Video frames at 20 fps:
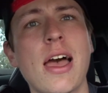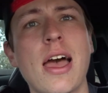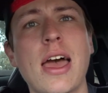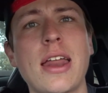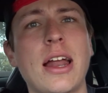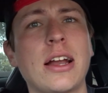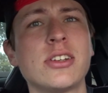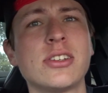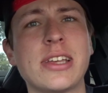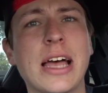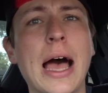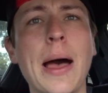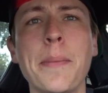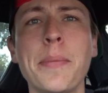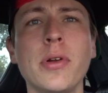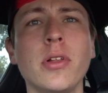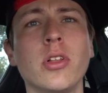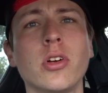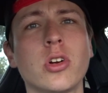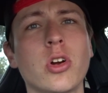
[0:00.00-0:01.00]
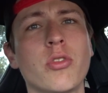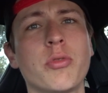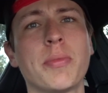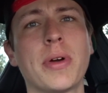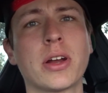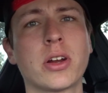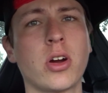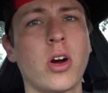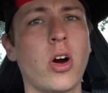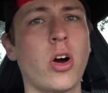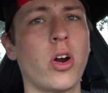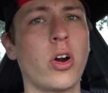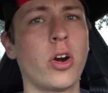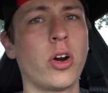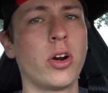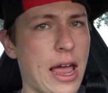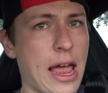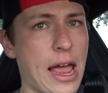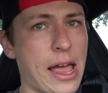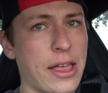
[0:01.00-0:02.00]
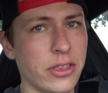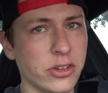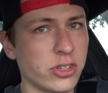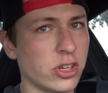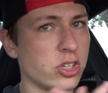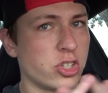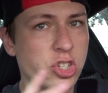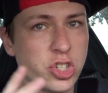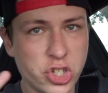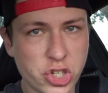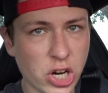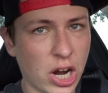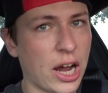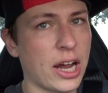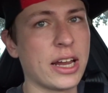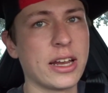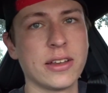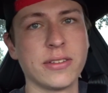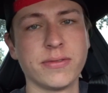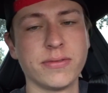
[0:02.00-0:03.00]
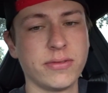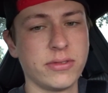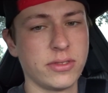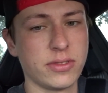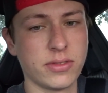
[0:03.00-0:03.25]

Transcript: And I just happened to look over my car, and there's a giant,